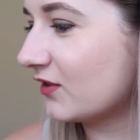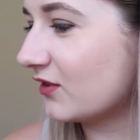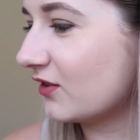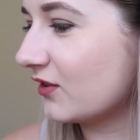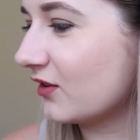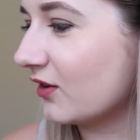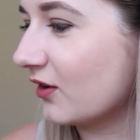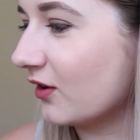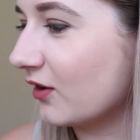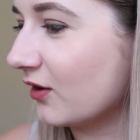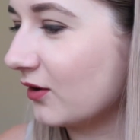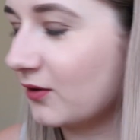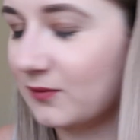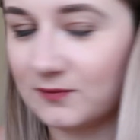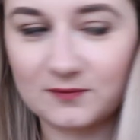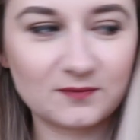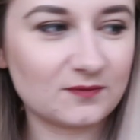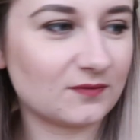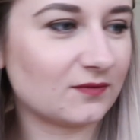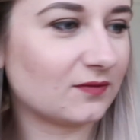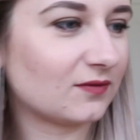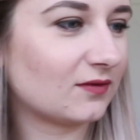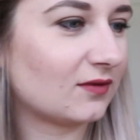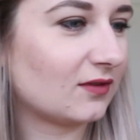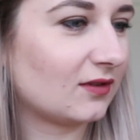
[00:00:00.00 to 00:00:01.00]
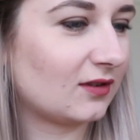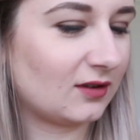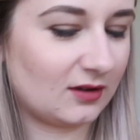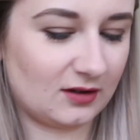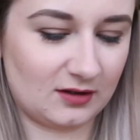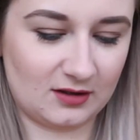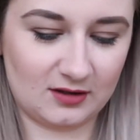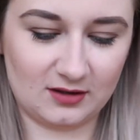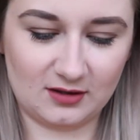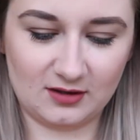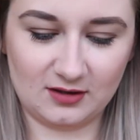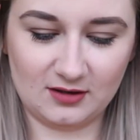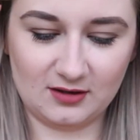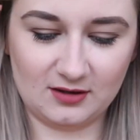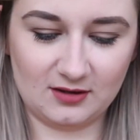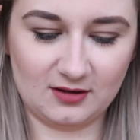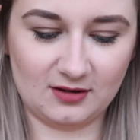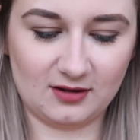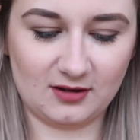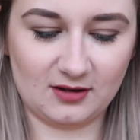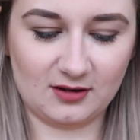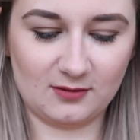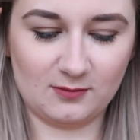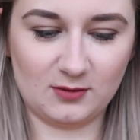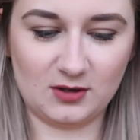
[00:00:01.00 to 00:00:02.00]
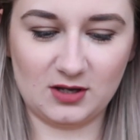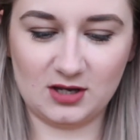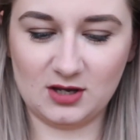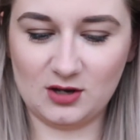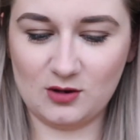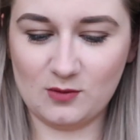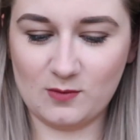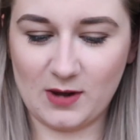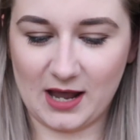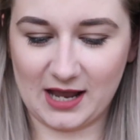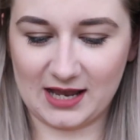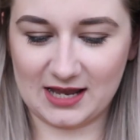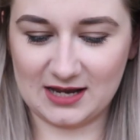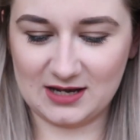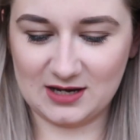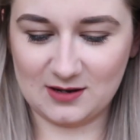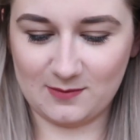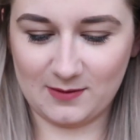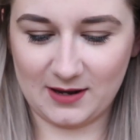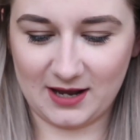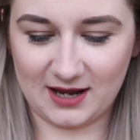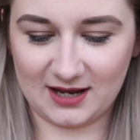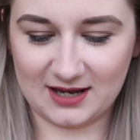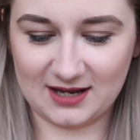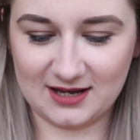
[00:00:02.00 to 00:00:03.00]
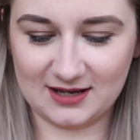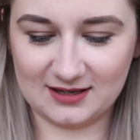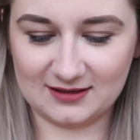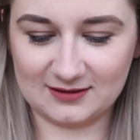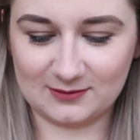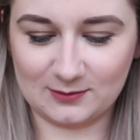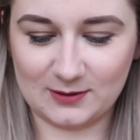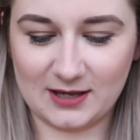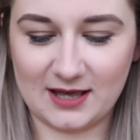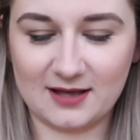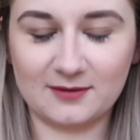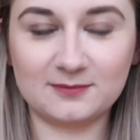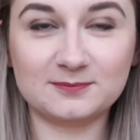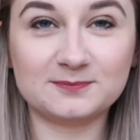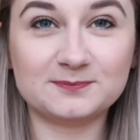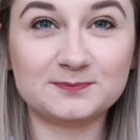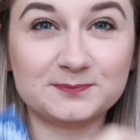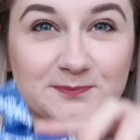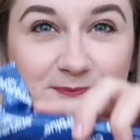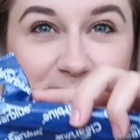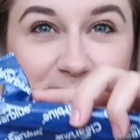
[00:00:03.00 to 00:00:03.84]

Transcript: So I'm gonna put you back in your packet as well.